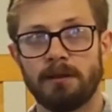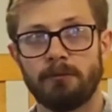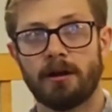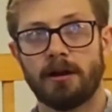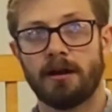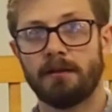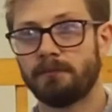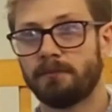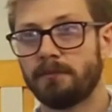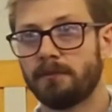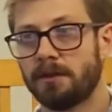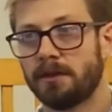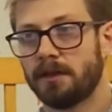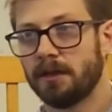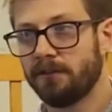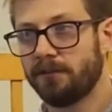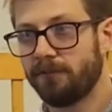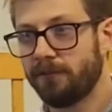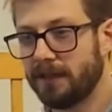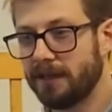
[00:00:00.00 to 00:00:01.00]
where I'm
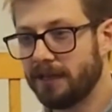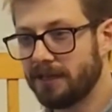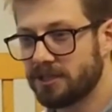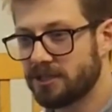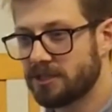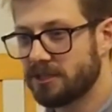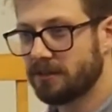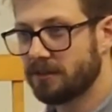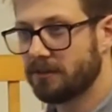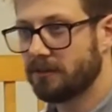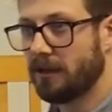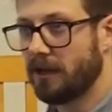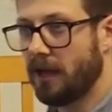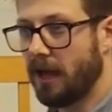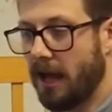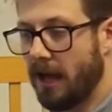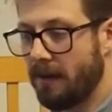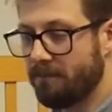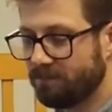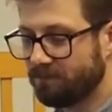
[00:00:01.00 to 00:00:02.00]
going to finish.
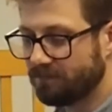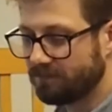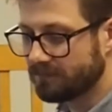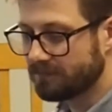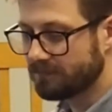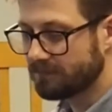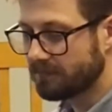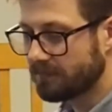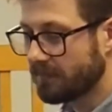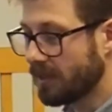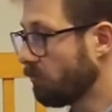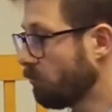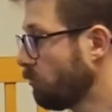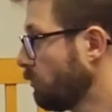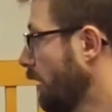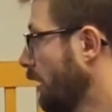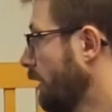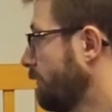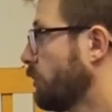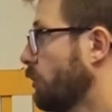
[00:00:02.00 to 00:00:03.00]

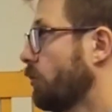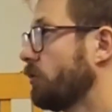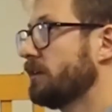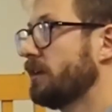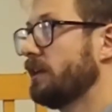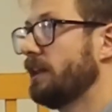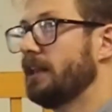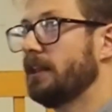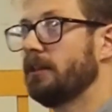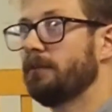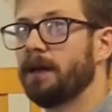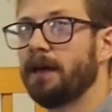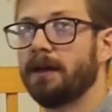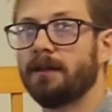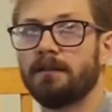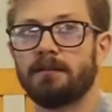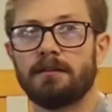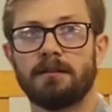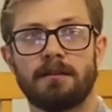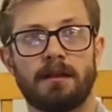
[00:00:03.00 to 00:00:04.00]
I've talked a little
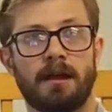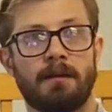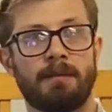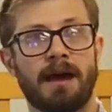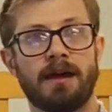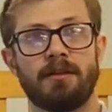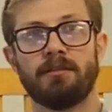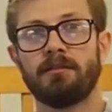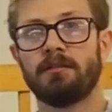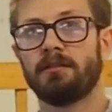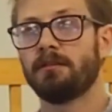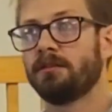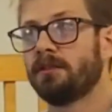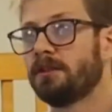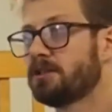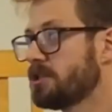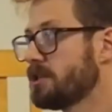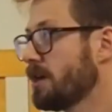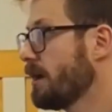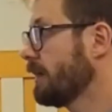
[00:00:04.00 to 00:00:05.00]
bit about the
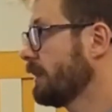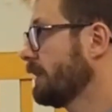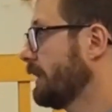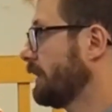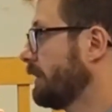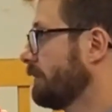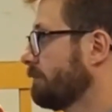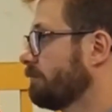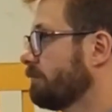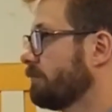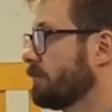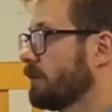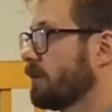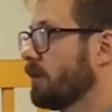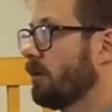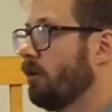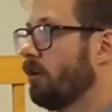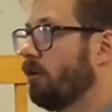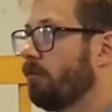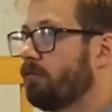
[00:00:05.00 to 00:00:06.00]
journey
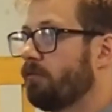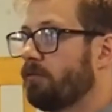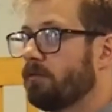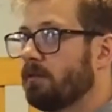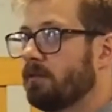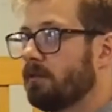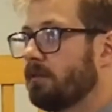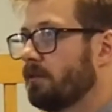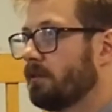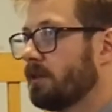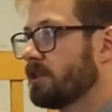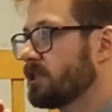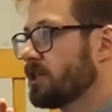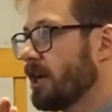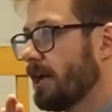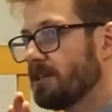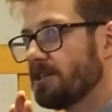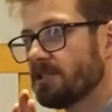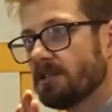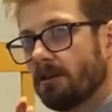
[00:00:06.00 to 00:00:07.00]
of the
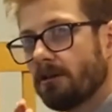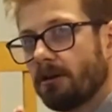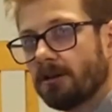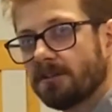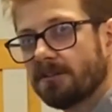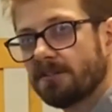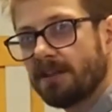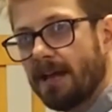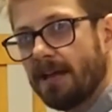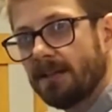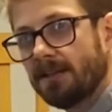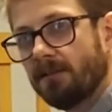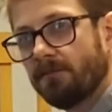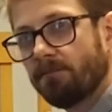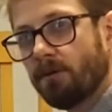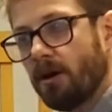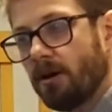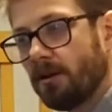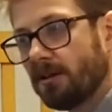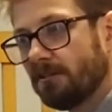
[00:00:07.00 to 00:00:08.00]
change in our understanding of
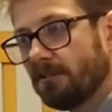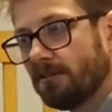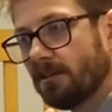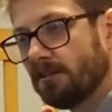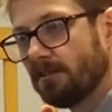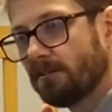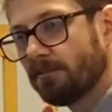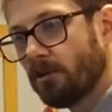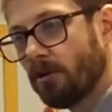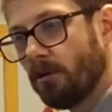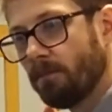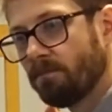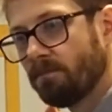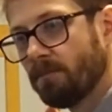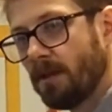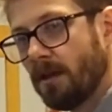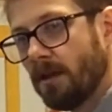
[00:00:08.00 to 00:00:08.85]
Parkinson's from